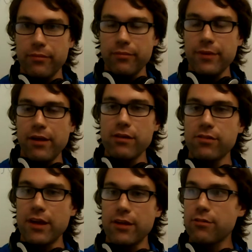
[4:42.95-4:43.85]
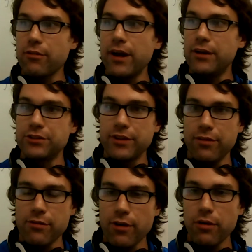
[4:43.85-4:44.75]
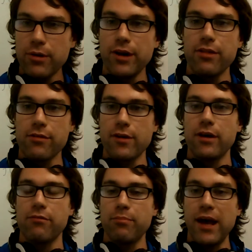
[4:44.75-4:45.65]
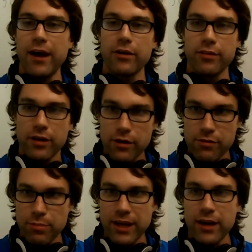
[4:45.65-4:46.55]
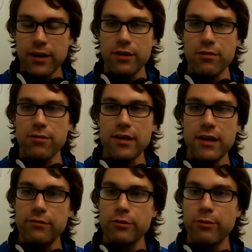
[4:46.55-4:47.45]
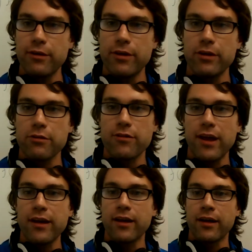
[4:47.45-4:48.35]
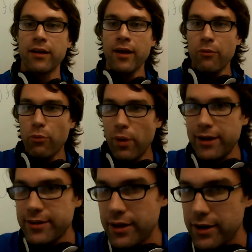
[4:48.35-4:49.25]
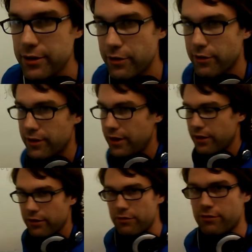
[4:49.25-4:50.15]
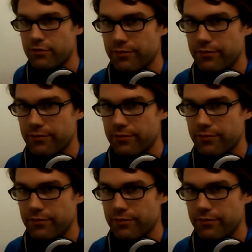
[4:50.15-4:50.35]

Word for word: Now isn't that strange that there's already this kind of pattern you're beginning to see even without understanding what an integral is?